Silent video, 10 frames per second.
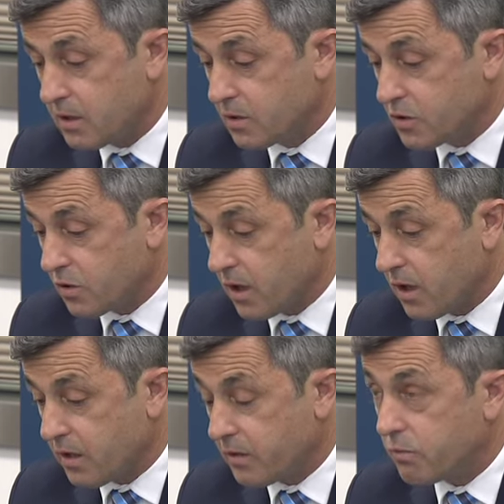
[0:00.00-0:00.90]
should
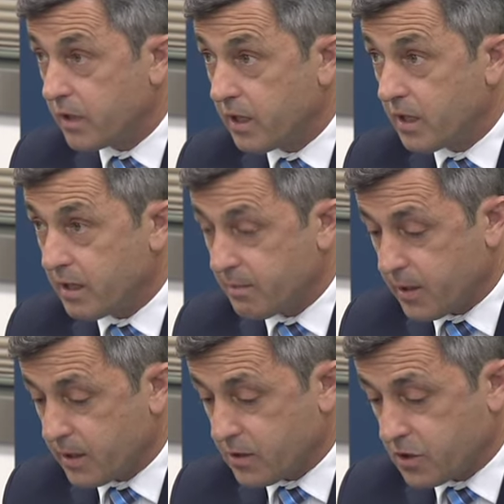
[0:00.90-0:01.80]
only rarely
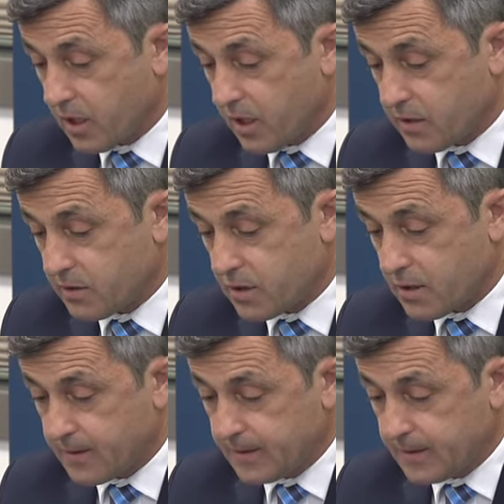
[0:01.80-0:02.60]
be changed.